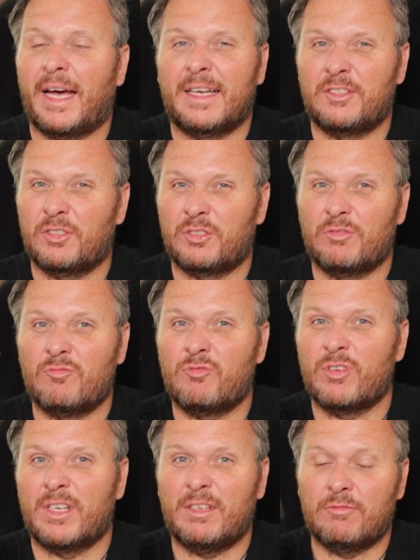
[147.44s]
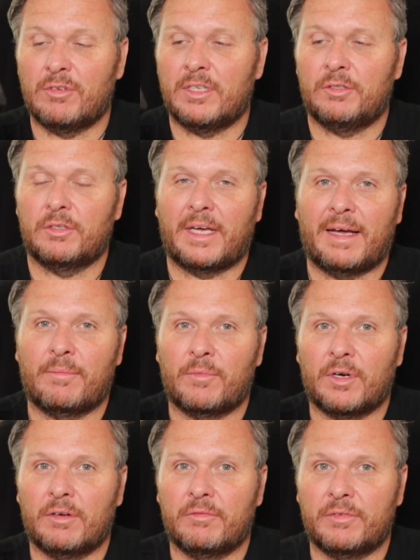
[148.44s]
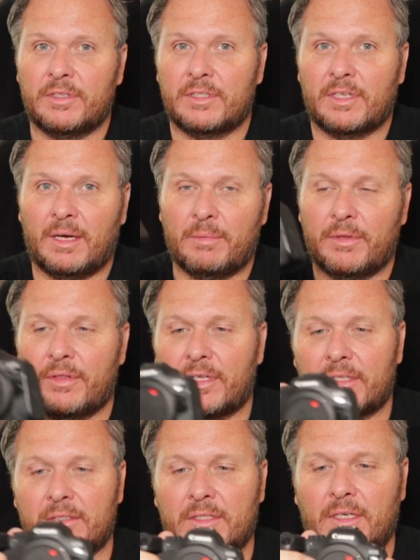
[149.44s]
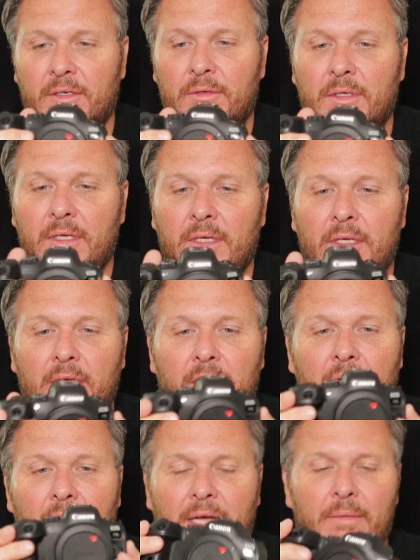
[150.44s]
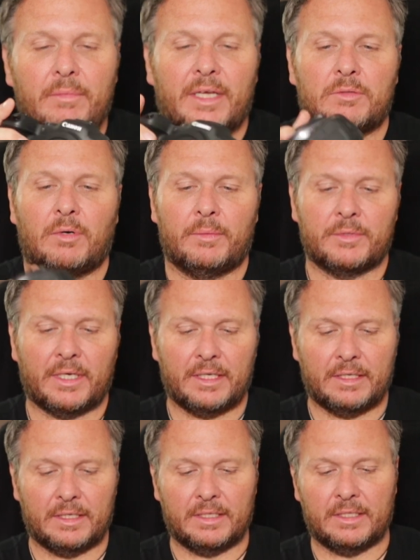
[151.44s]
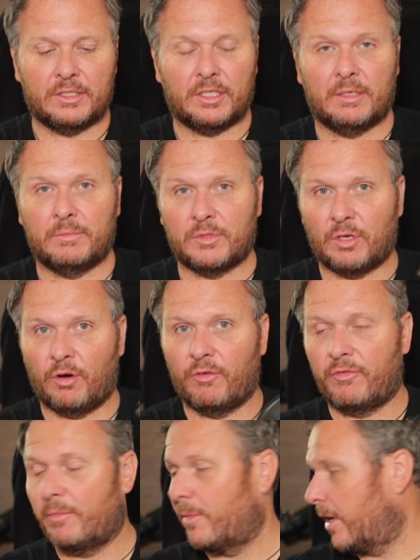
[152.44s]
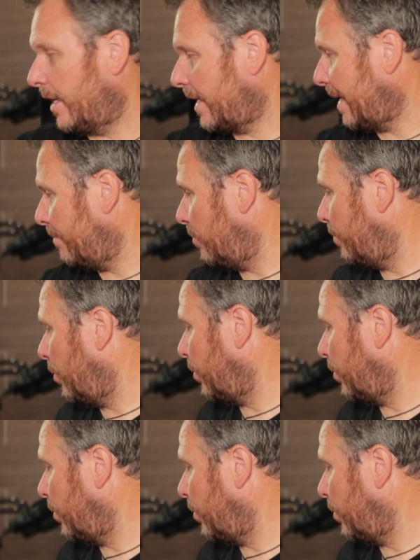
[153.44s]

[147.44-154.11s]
and it's just a really, really good camera for this type of thing. So yeah, that's what I'm taking in terms of my camera